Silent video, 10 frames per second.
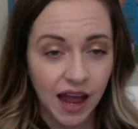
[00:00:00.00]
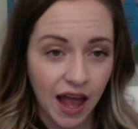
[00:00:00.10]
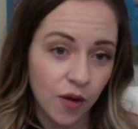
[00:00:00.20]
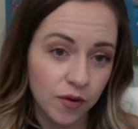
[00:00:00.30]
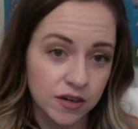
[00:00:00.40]

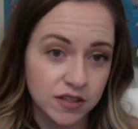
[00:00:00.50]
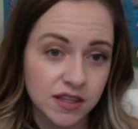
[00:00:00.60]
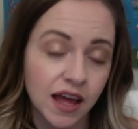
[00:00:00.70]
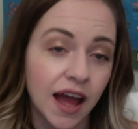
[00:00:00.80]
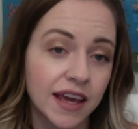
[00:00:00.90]
hours
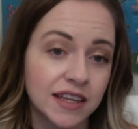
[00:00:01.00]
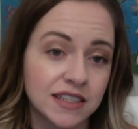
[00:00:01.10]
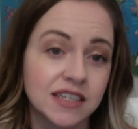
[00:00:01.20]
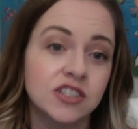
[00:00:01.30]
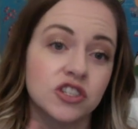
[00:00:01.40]
that I can
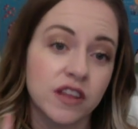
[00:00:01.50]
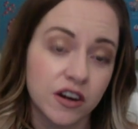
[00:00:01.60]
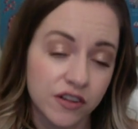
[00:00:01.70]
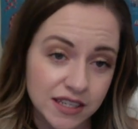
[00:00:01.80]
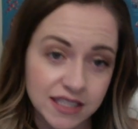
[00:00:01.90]
teach that
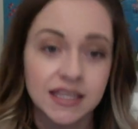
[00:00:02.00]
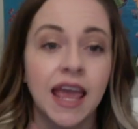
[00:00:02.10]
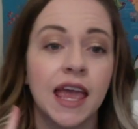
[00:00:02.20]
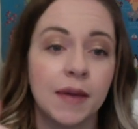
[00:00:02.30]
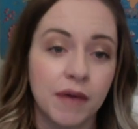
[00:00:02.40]
are the
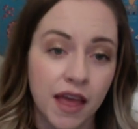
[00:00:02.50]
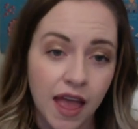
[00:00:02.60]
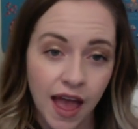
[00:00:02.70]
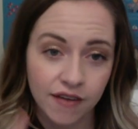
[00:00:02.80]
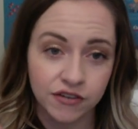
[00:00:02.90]
same
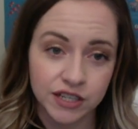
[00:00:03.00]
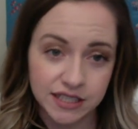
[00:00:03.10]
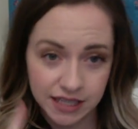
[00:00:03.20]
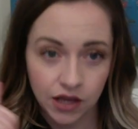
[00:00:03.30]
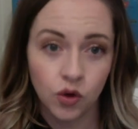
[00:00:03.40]
every
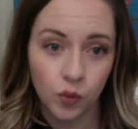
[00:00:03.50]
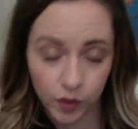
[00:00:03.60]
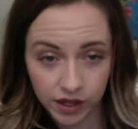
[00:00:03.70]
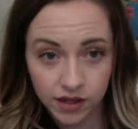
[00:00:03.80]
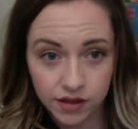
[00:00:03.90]
single
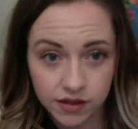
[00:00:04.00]
week.